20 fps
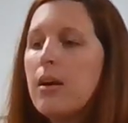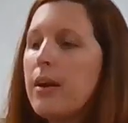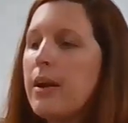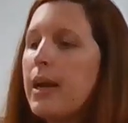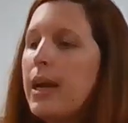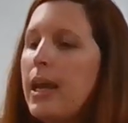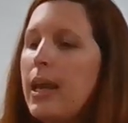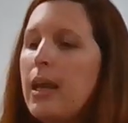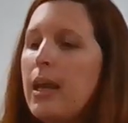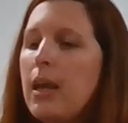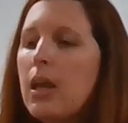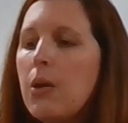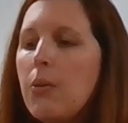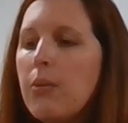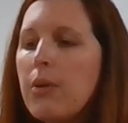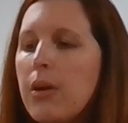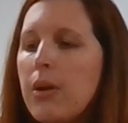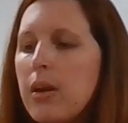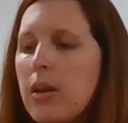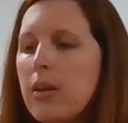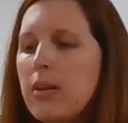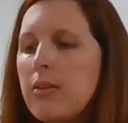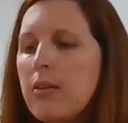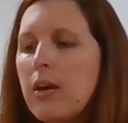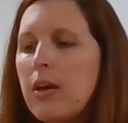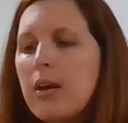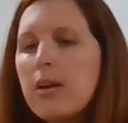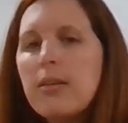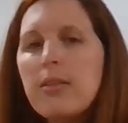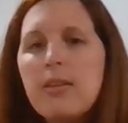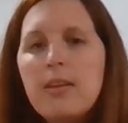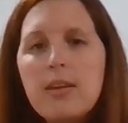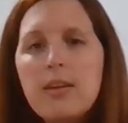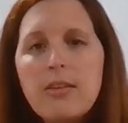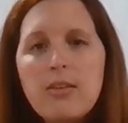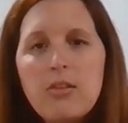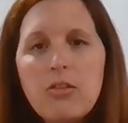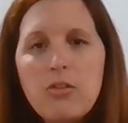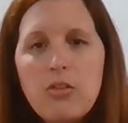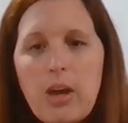All right, and we're going to talk
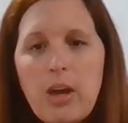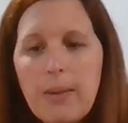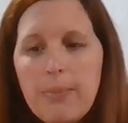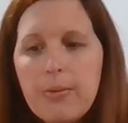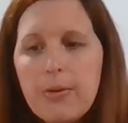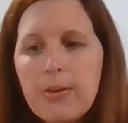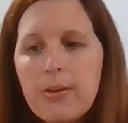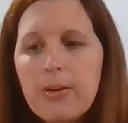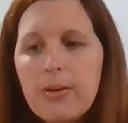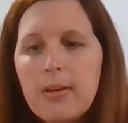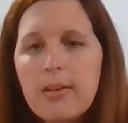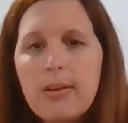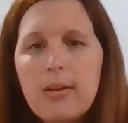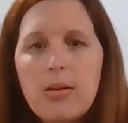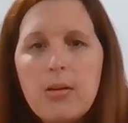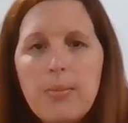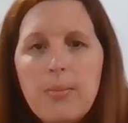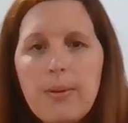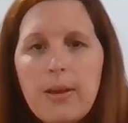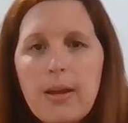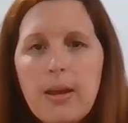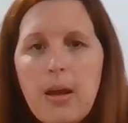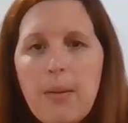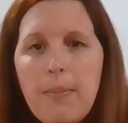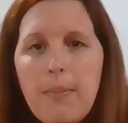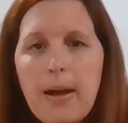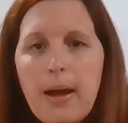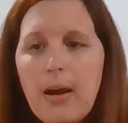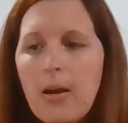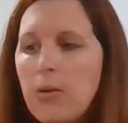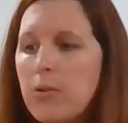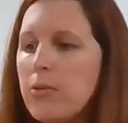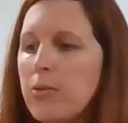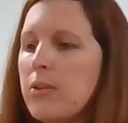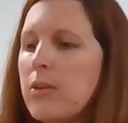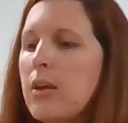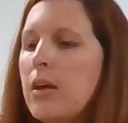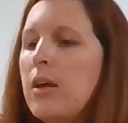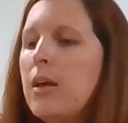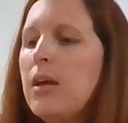this chapter a little bit
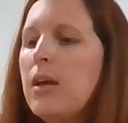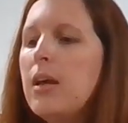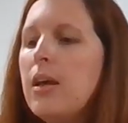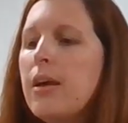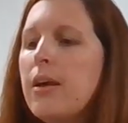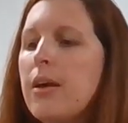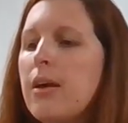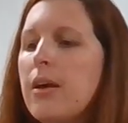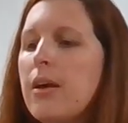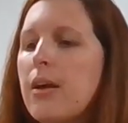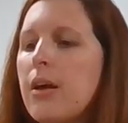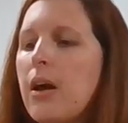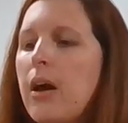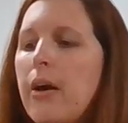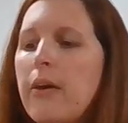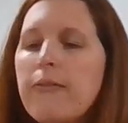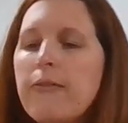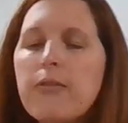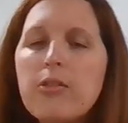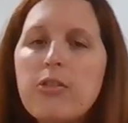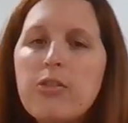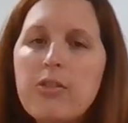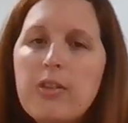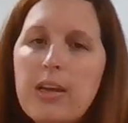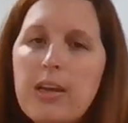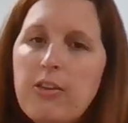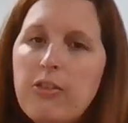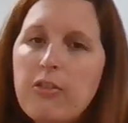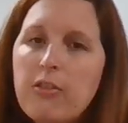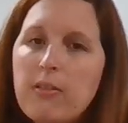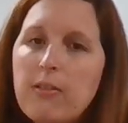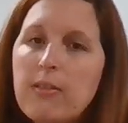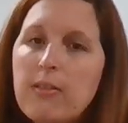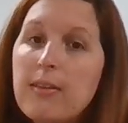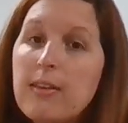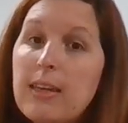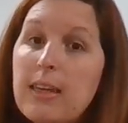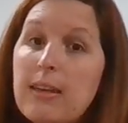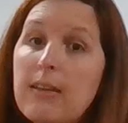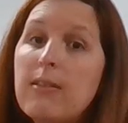about conversation
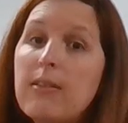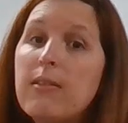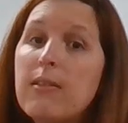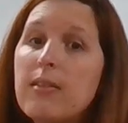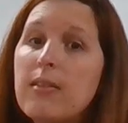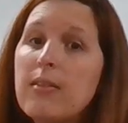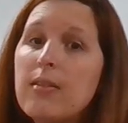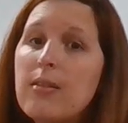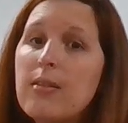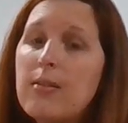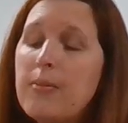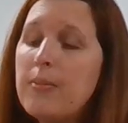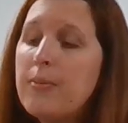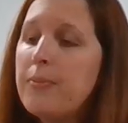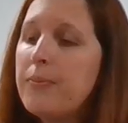skills.